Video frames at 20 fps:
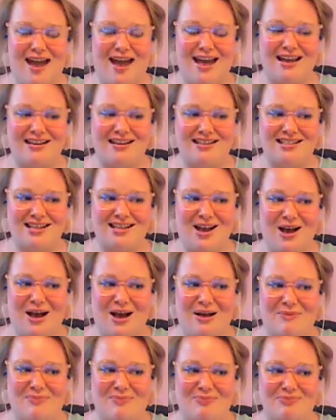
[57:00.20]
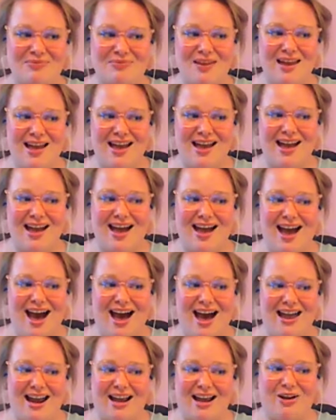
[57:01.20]
and
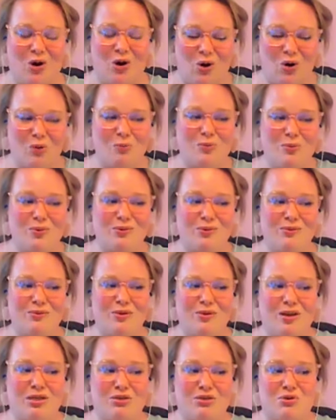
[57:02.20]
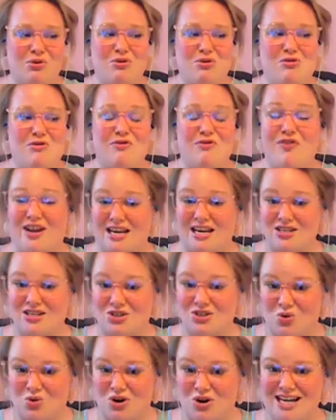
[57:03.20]
I cope through funny
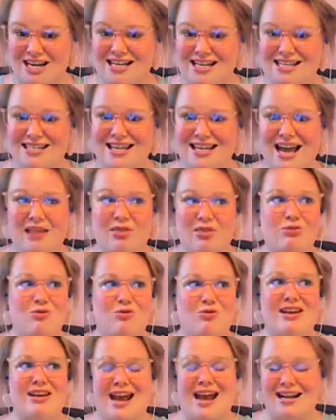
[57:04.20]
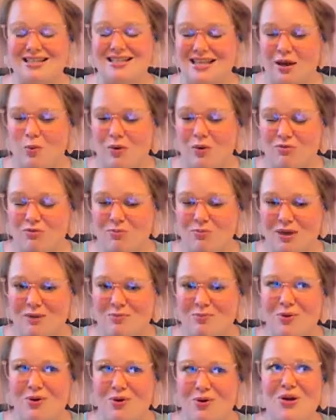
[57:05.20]
stories and through connecting with
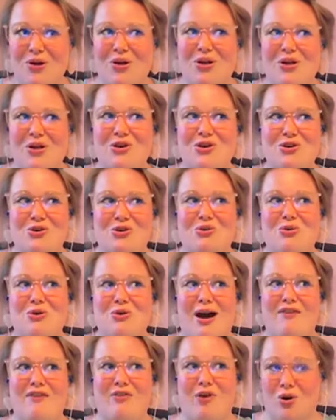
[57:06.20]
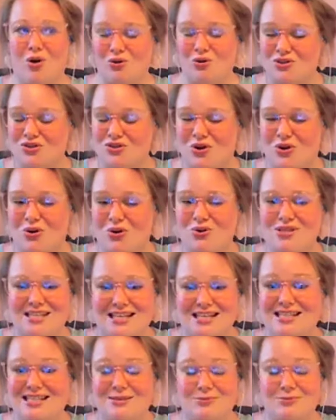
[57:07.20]
people who have also
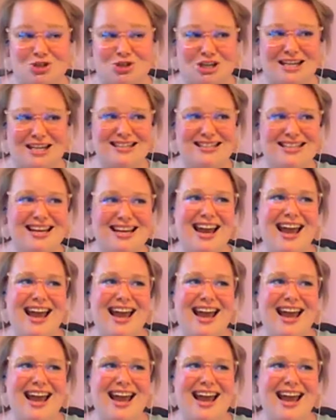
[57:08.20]
seen some shit.